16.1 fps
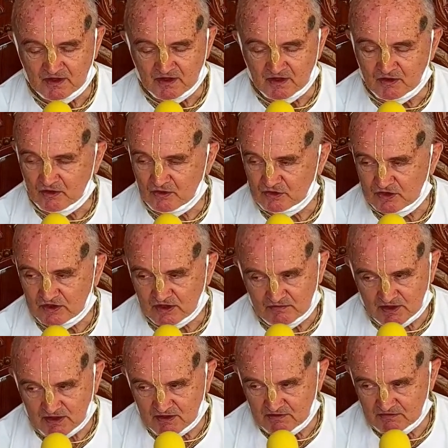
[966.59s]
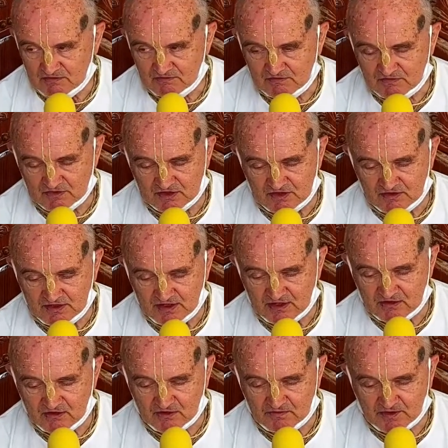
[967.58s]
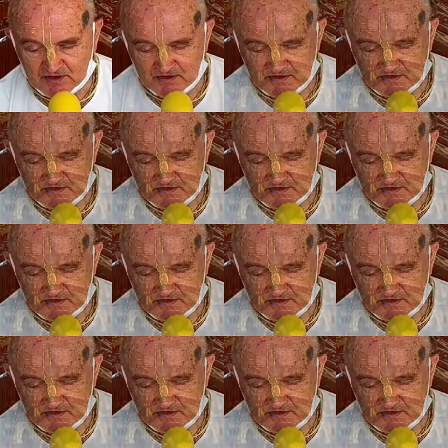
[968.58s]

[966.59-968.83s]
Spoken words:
Uttama was the younger brother,